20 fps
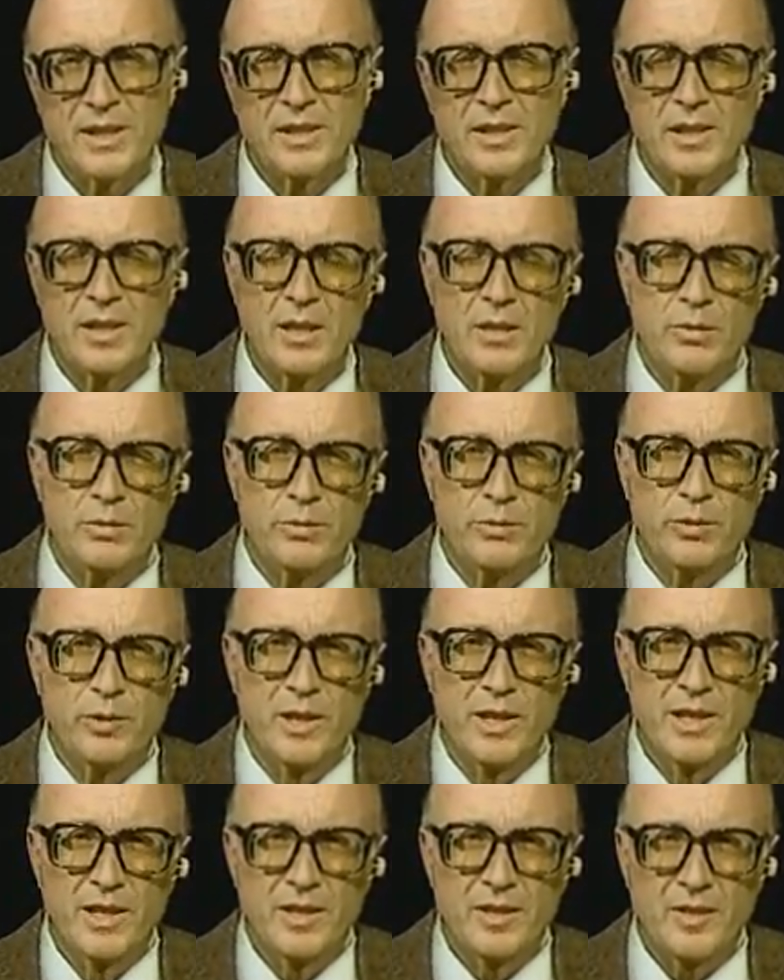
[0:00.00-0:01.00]
And
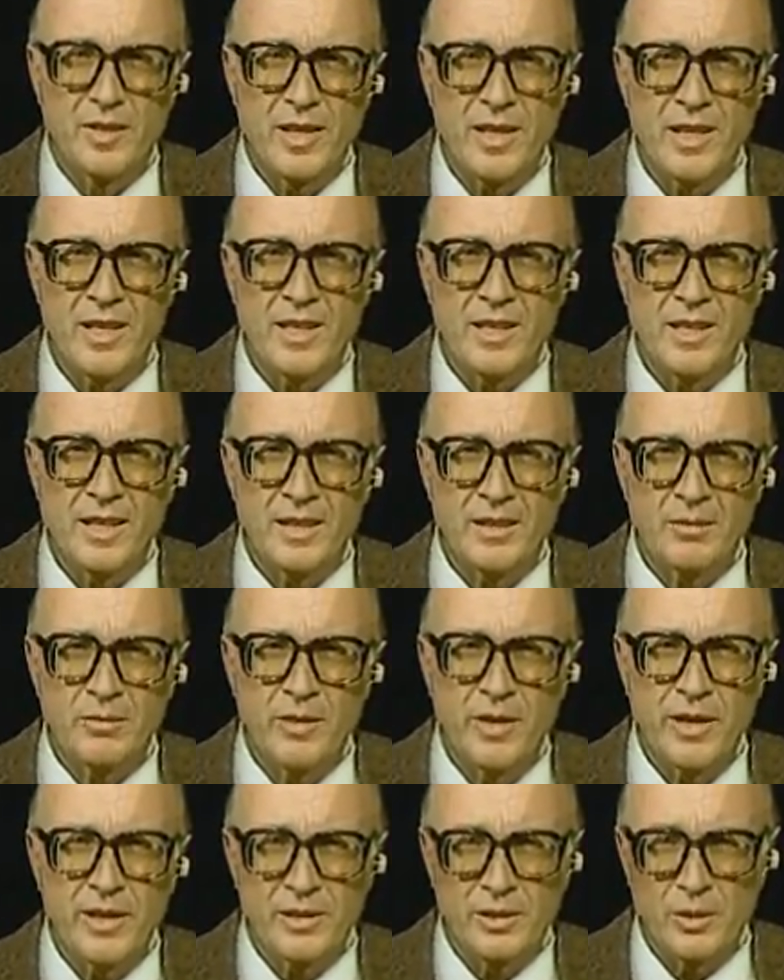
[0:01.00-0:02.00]
if they can
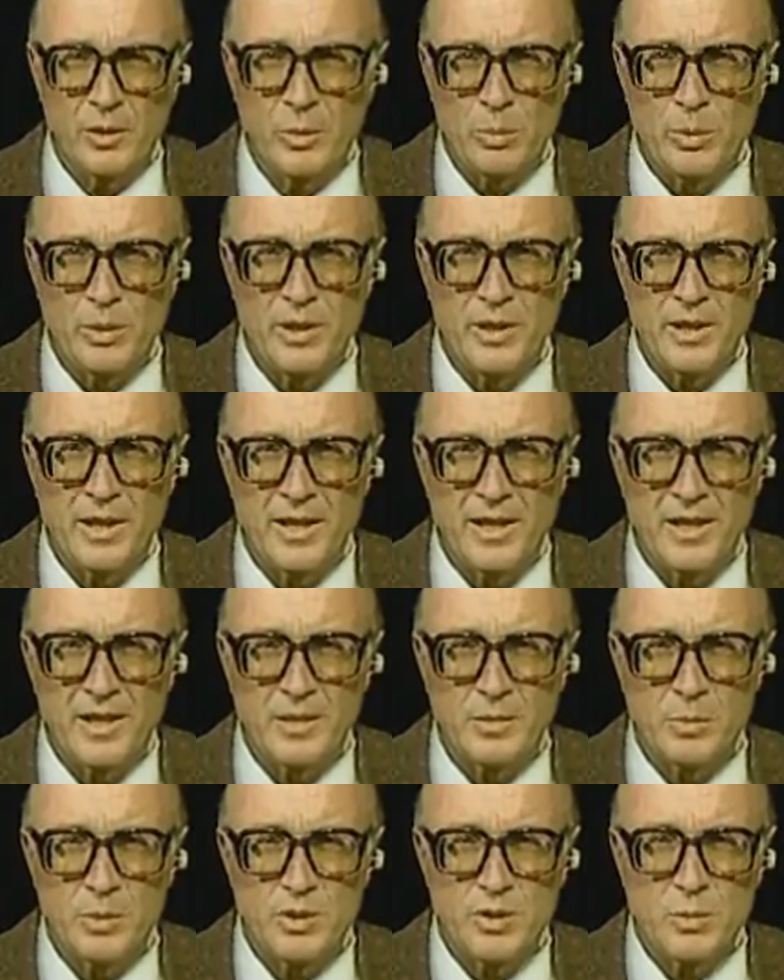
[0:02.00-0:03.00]
find an opening,
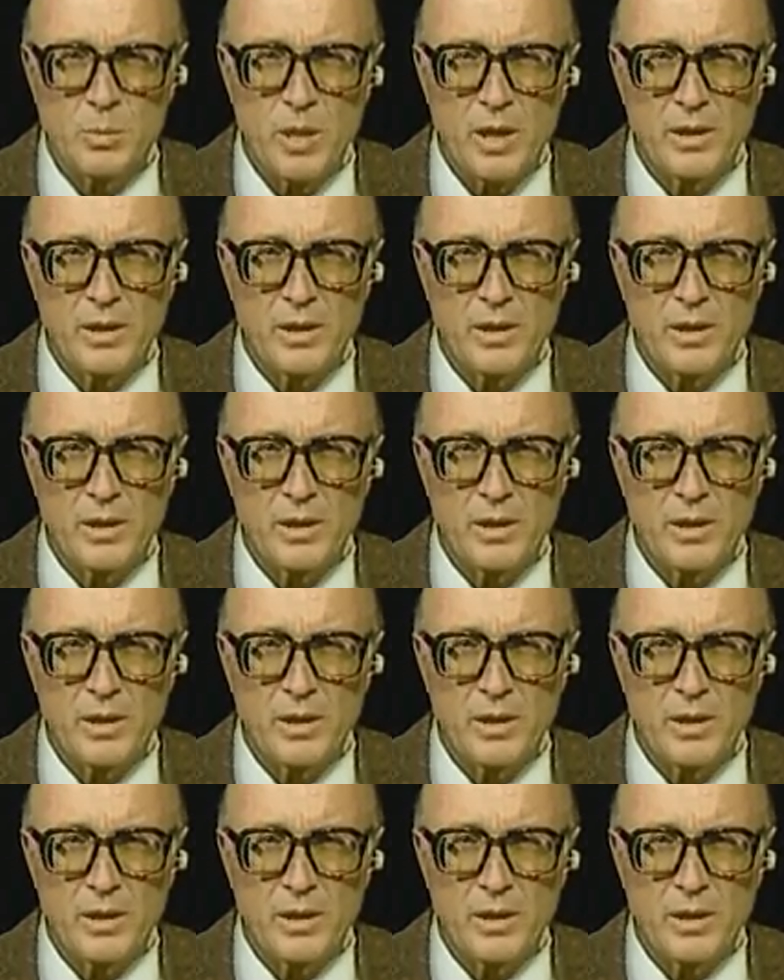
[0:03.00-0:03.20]
as Mr.